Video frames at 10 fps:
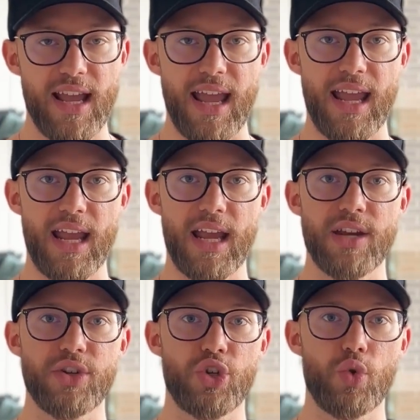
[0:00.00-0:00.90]

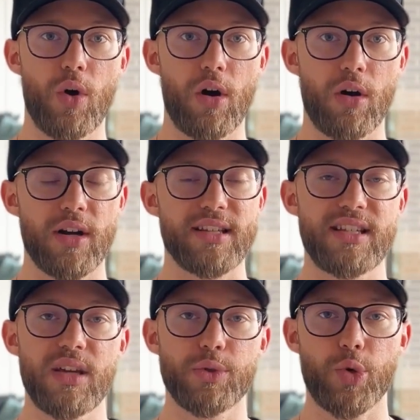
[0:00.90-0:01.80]
and you are
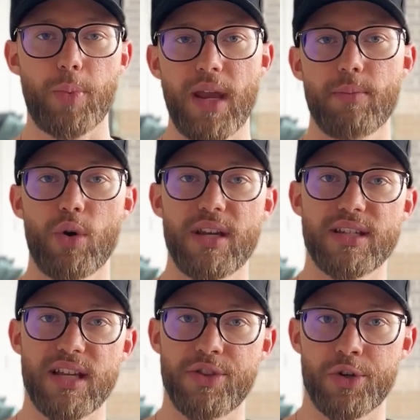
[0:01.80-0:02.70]
seeing what their pain point
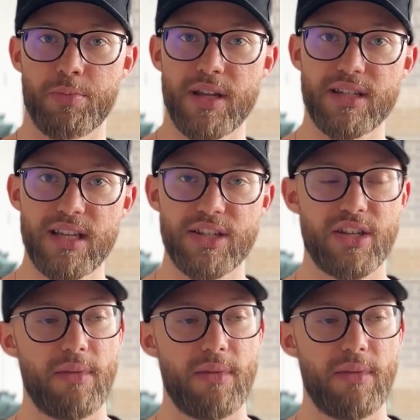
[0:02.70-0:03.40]
is in their business,